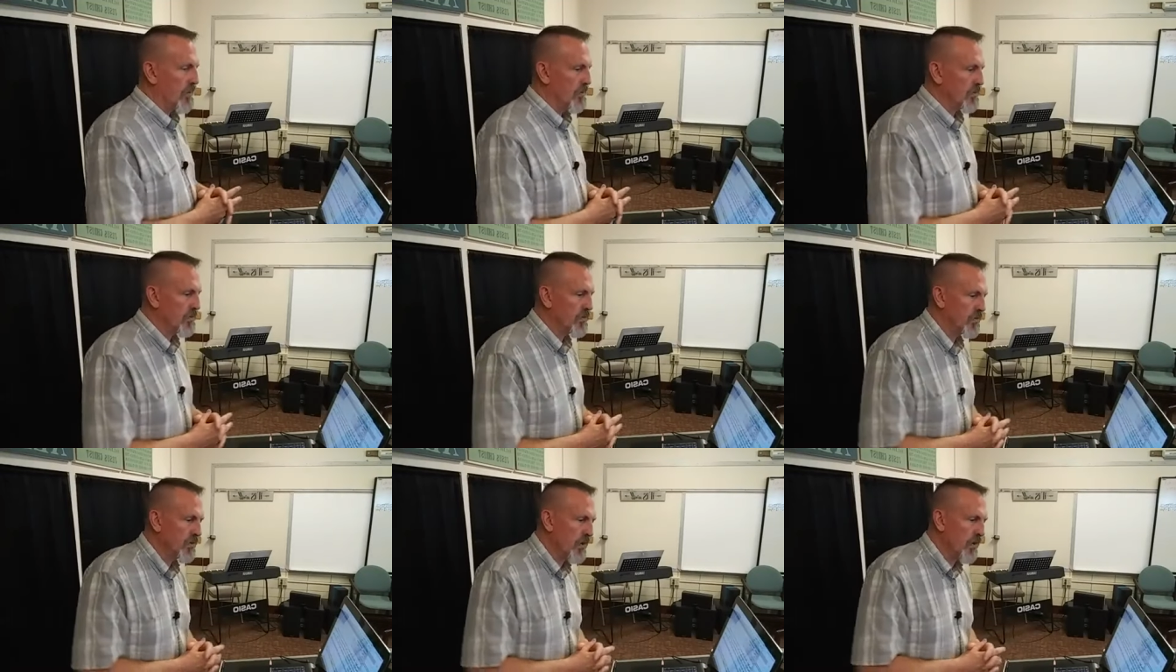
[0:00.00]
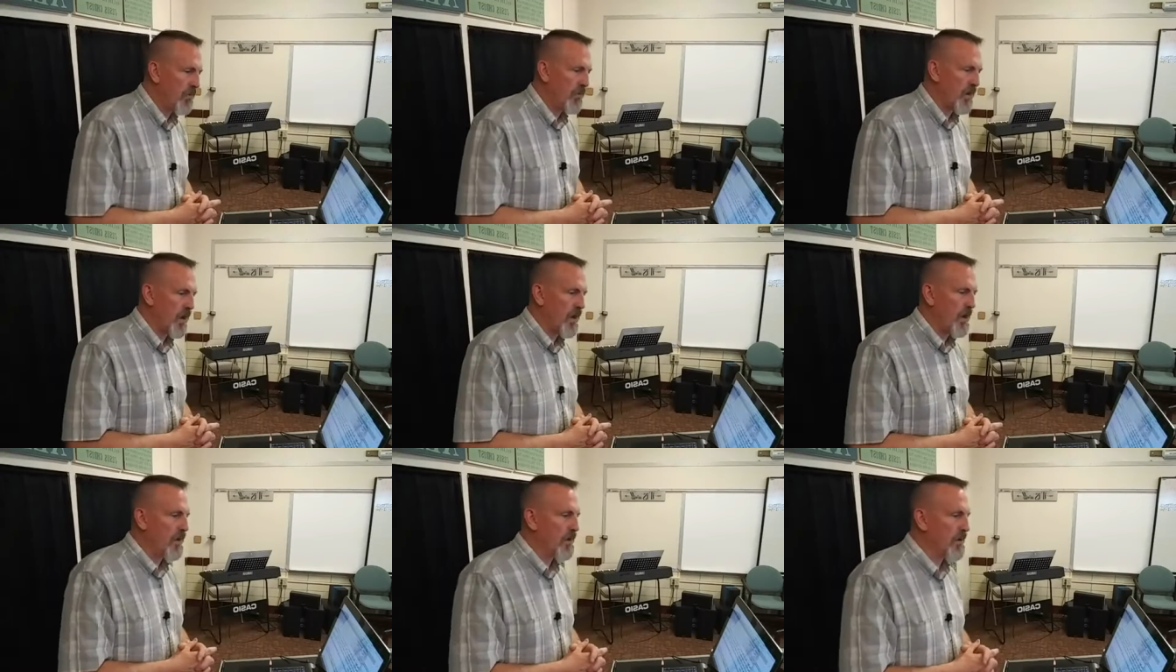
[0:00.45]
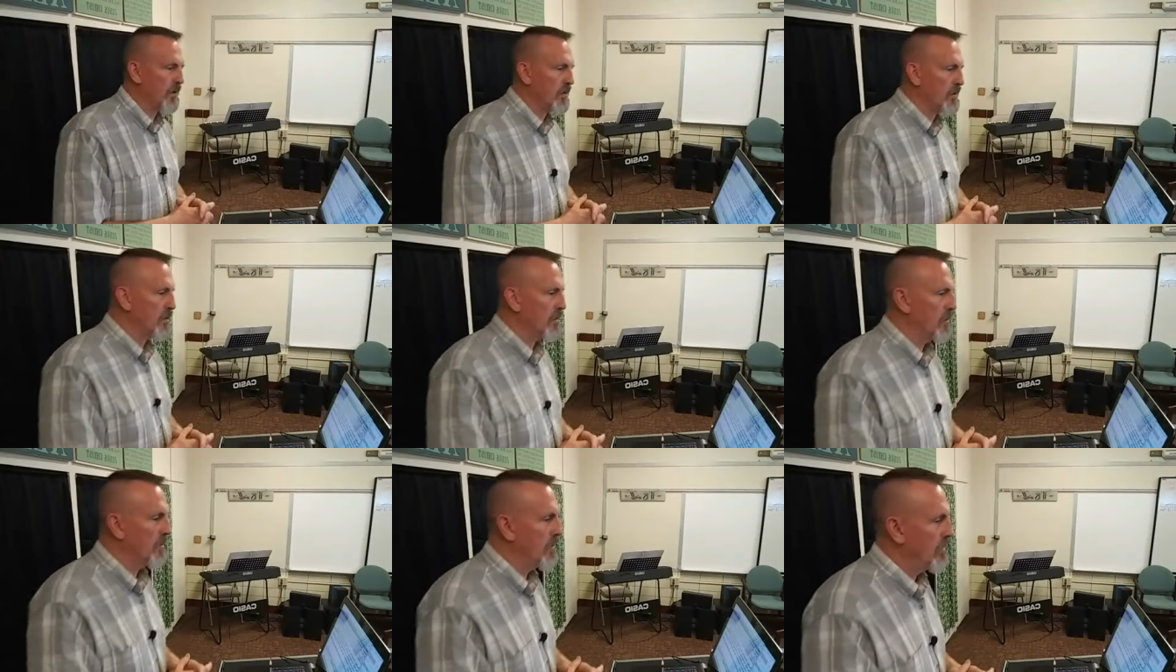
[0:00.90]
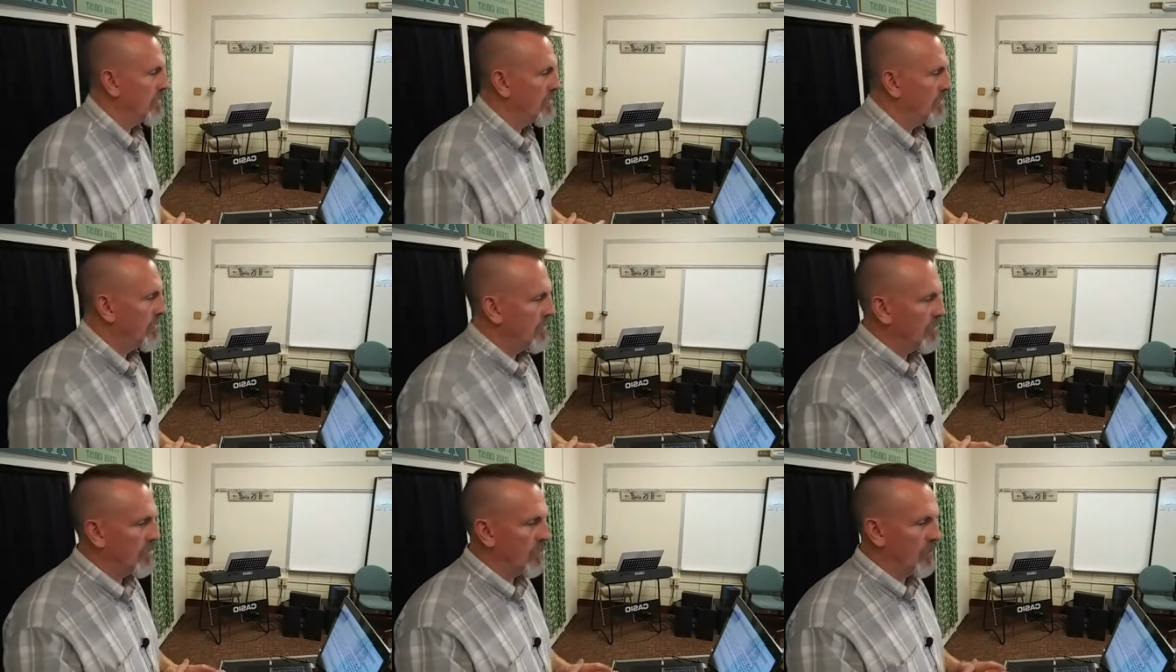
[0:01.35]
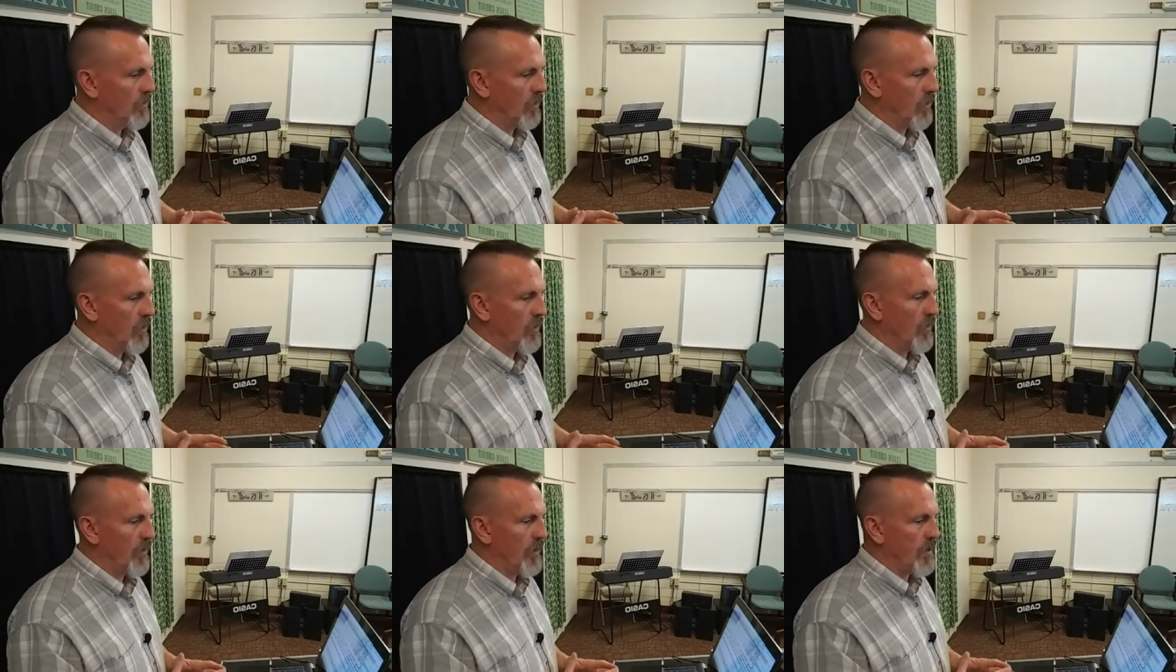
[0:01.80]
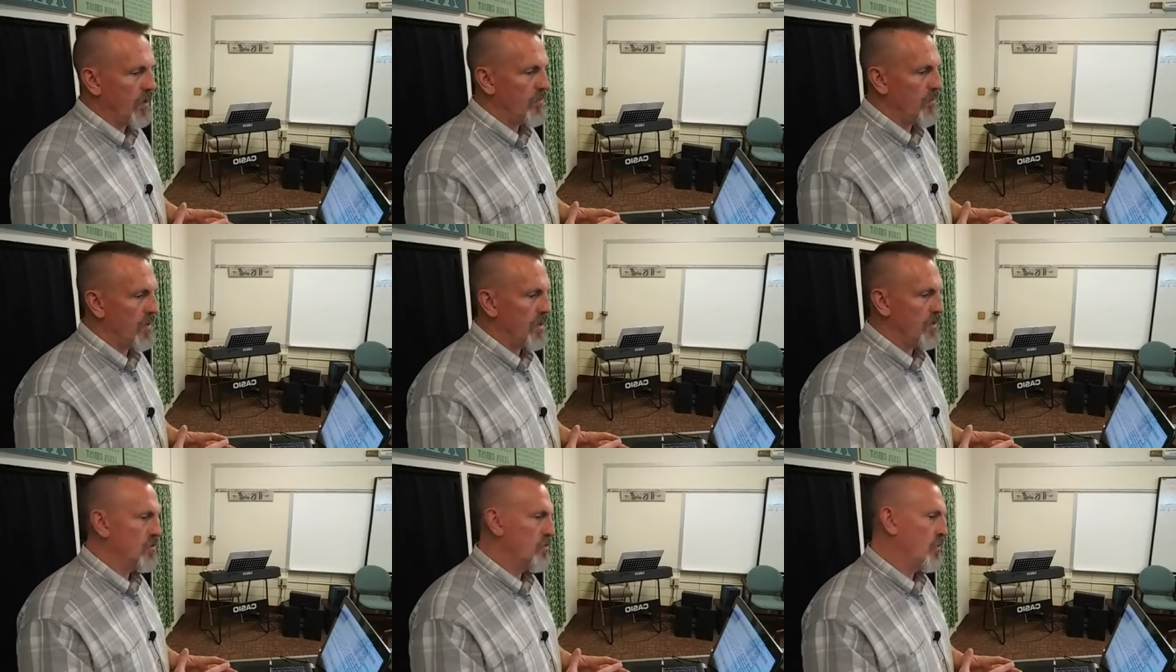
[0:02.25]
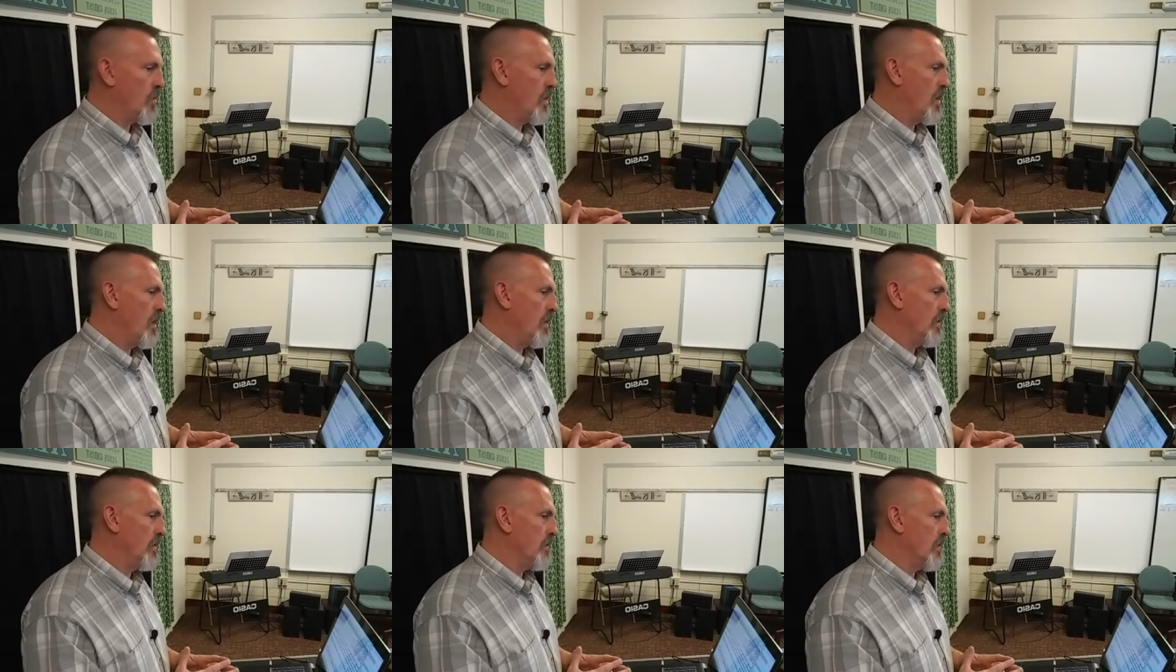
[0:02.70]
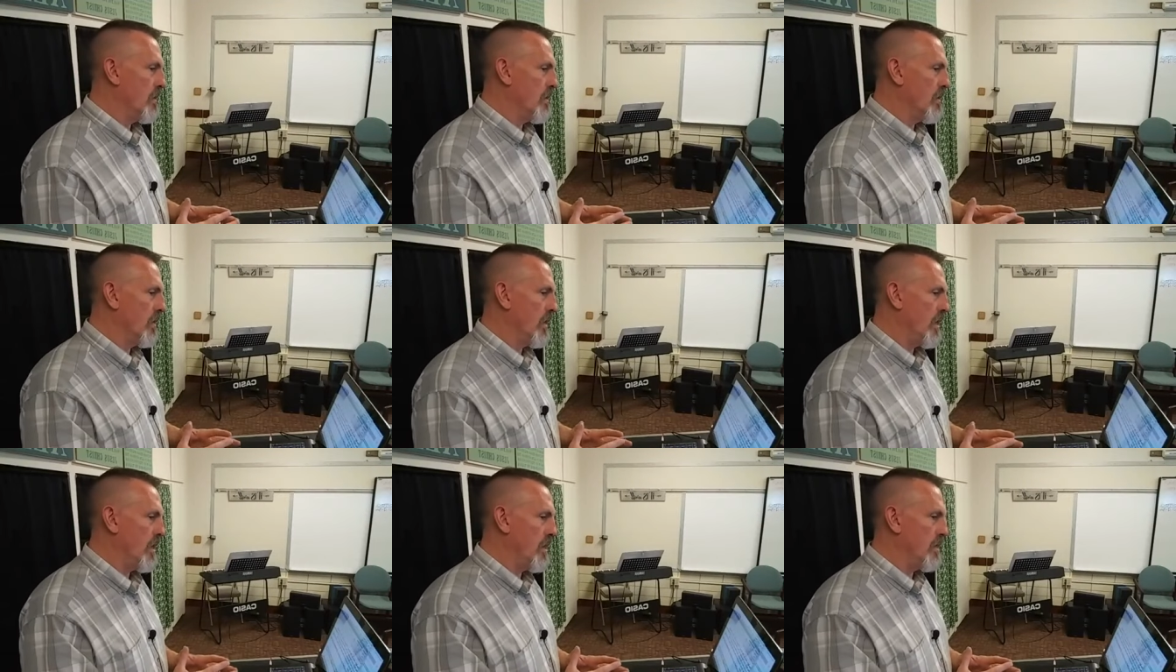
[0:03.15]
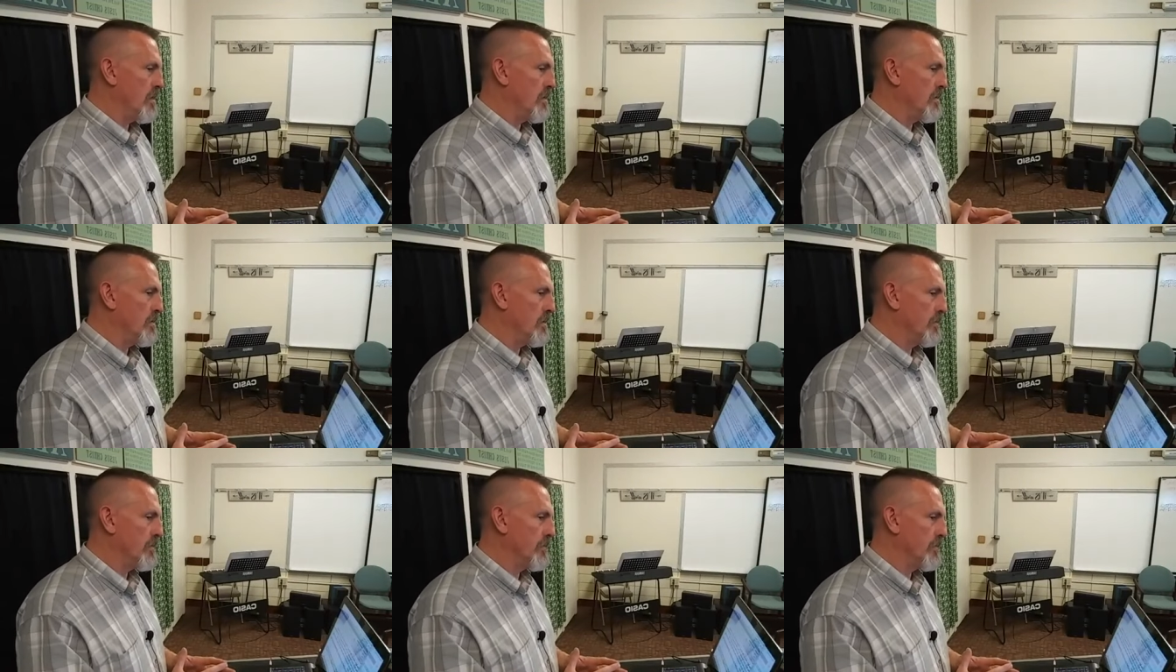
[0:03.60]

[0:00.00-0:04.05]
so that glory may dwell in our land.